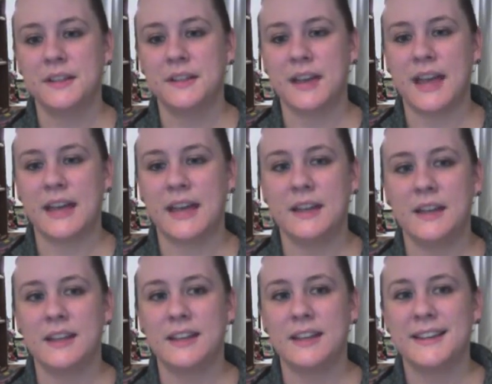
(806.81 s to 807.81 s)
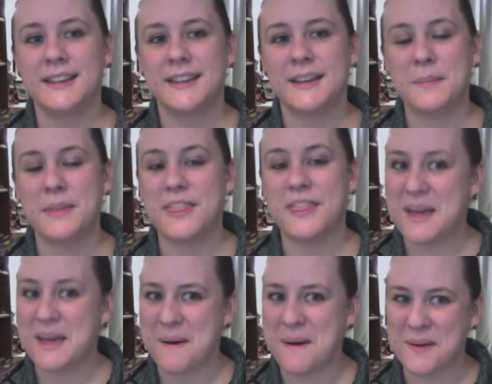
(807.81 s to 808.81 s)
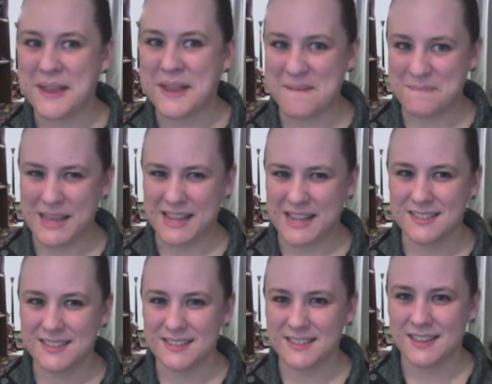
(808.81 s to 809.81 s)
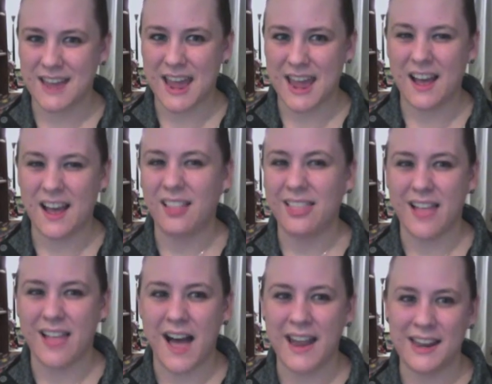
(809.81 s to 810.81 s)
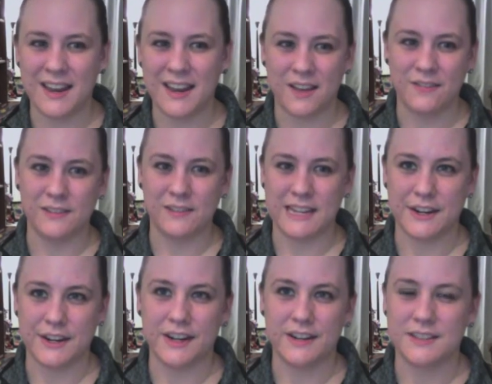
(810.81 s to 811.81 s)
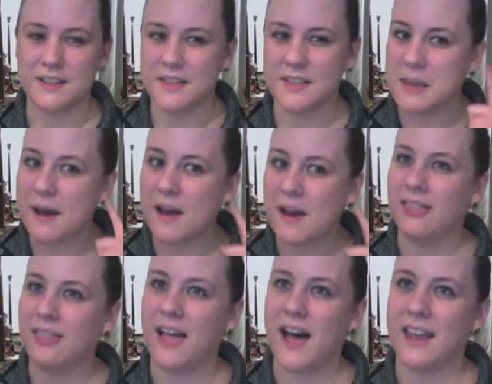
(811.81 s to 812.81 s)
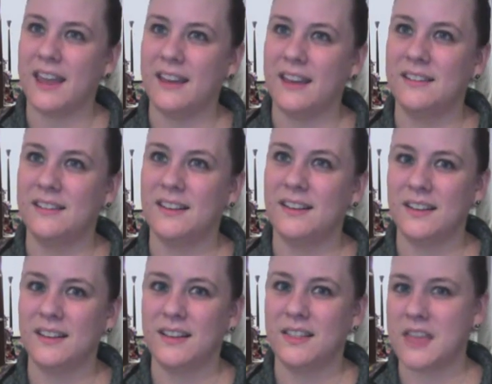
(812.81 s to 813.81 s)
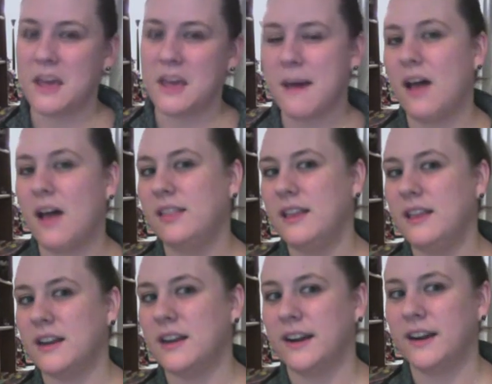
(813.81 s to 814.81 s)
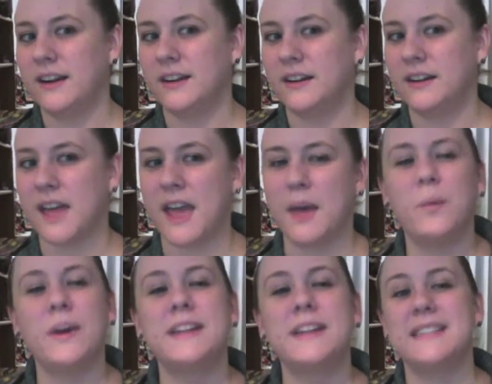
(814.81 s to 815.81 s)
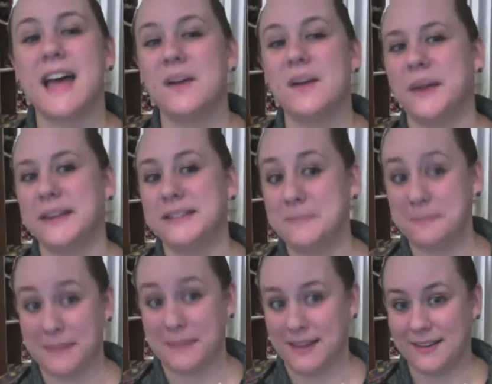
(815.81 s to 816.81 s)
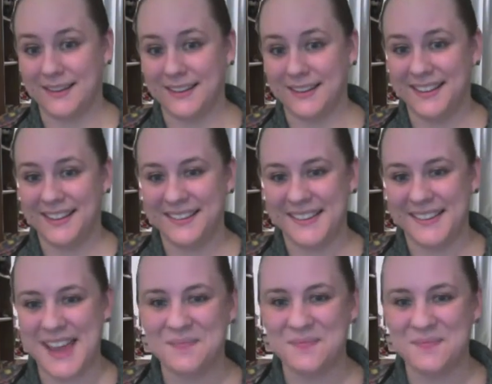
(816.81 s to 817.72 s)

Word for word: Okay, but think about what that means. Okay, a lion of a leader. So think about a lion, think about a leader. Okay, what is that going to mean? Okay,